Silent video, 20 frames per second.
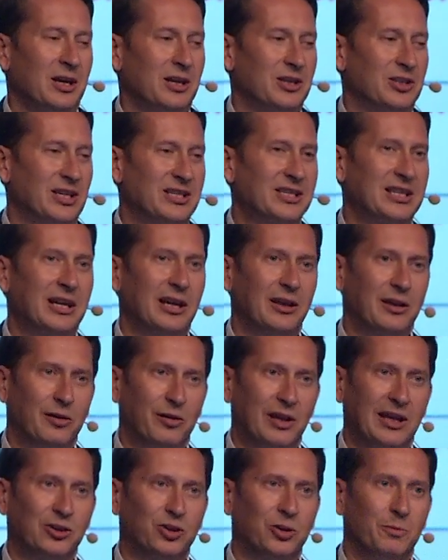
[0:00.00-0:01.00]
Just another
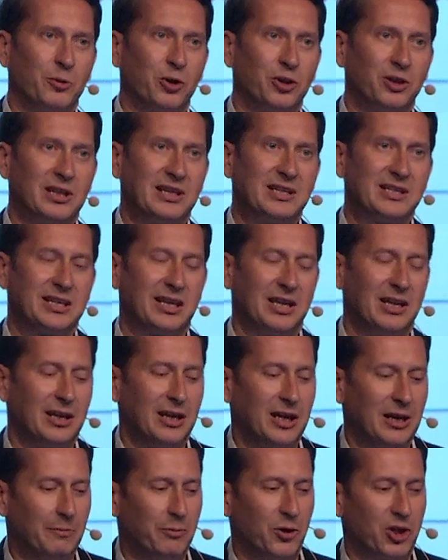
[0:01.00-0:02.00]
thing to put this
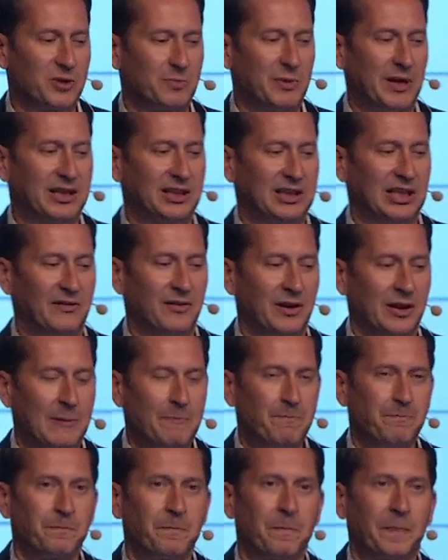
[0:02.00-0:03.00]
in perspective,
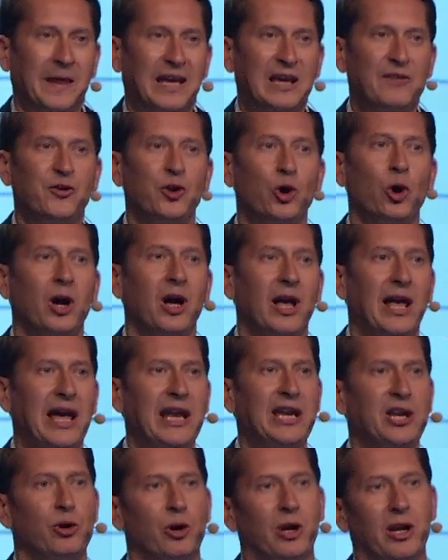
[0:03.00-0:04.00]
if you
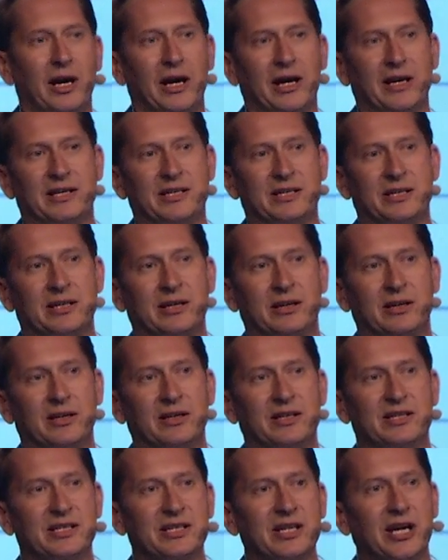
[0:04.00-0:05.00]
annualize
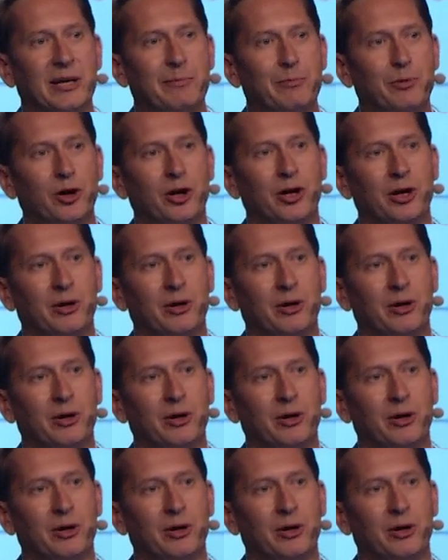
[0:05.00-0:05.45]
Cyber